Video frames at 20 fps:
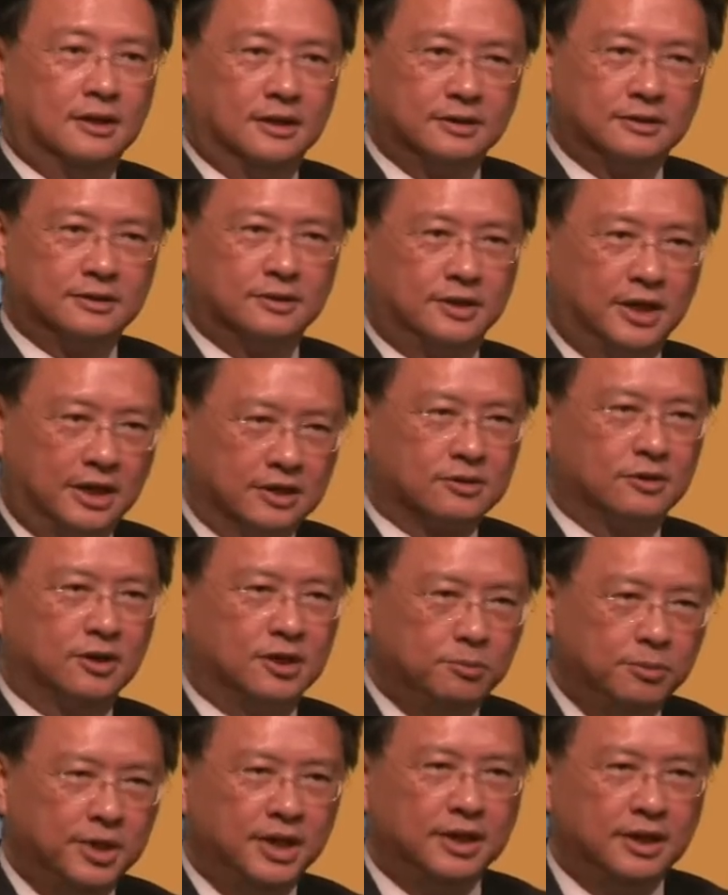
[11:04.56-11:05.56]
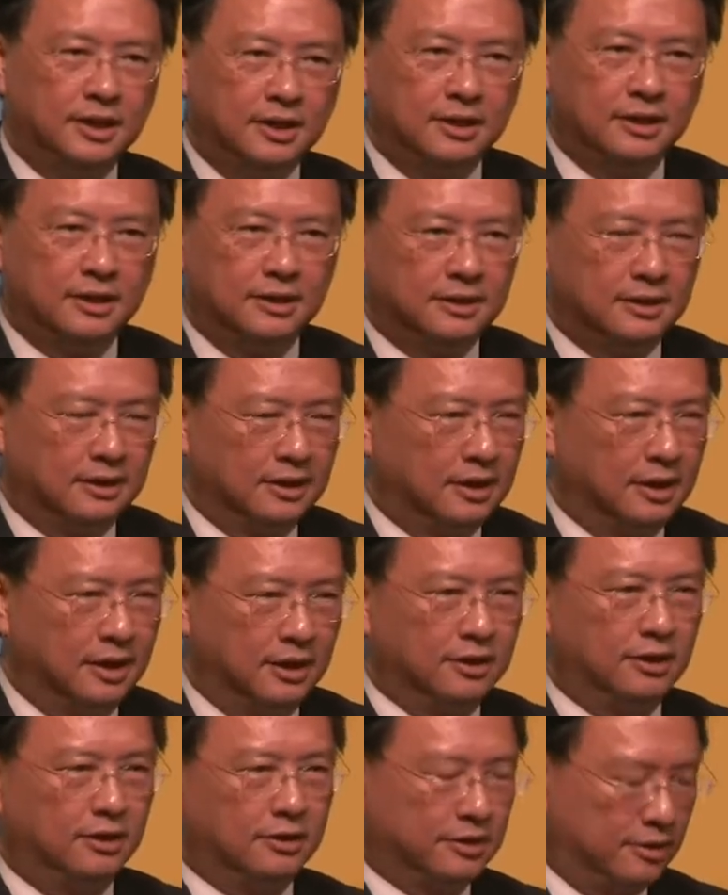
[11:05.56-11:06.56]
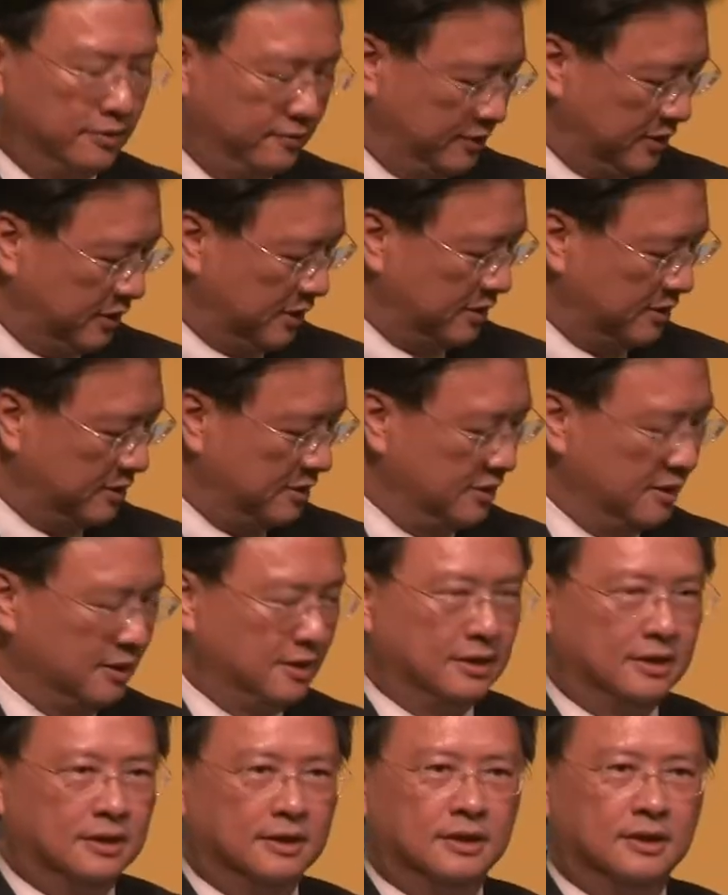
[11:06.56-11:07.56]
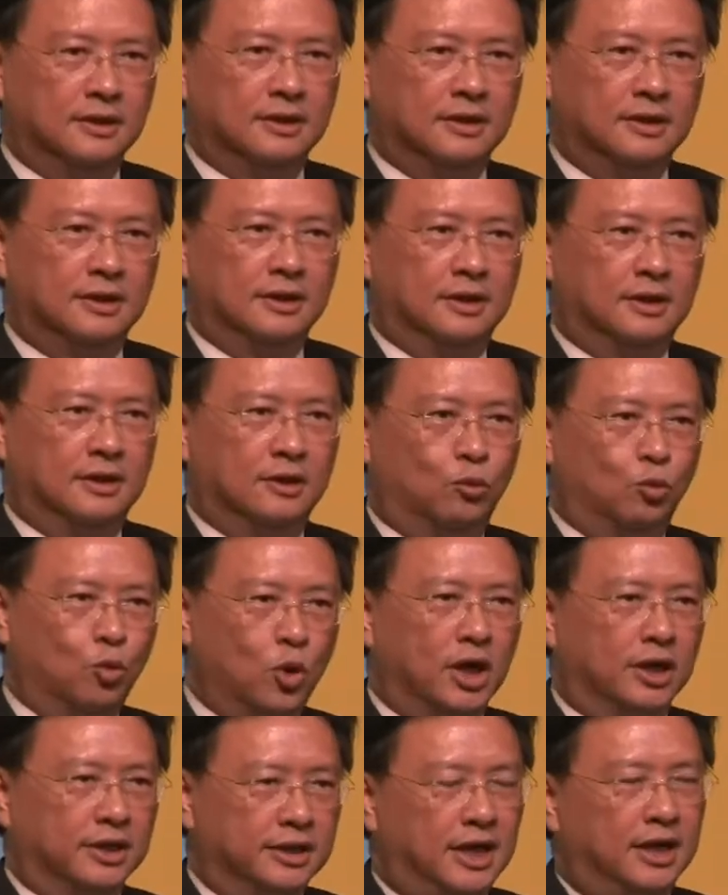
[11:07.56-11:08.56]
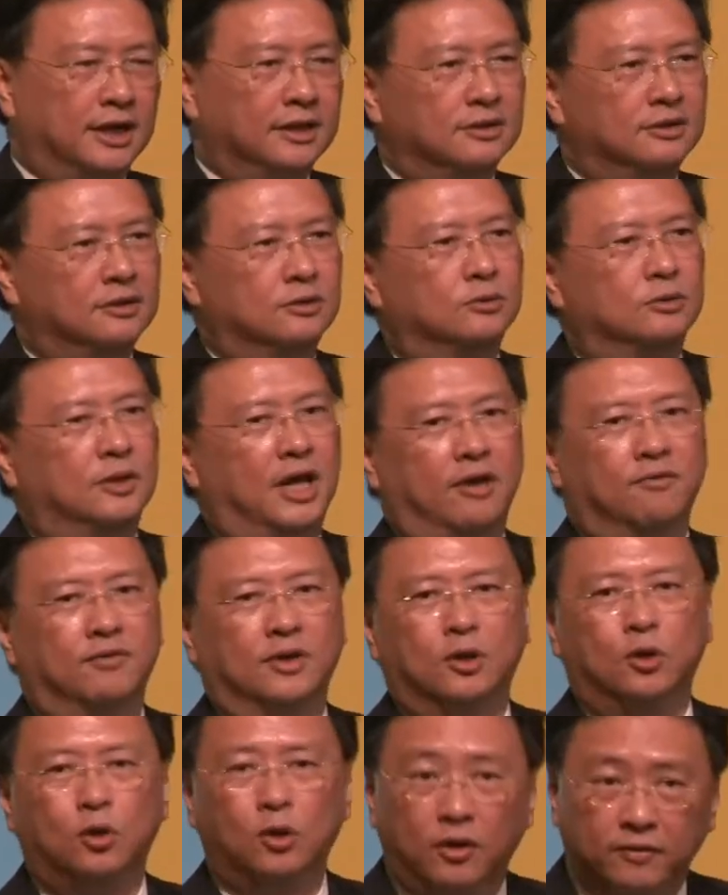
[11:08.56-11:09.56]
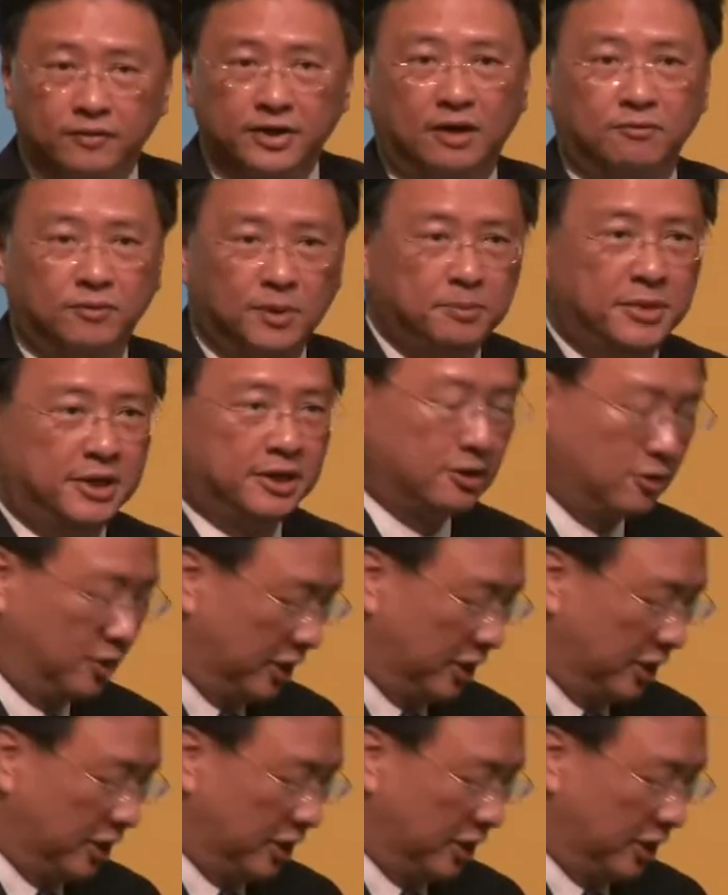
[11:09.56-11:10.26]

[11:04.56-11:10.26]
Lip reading: So there's going to be a lot of work done to have a whole of government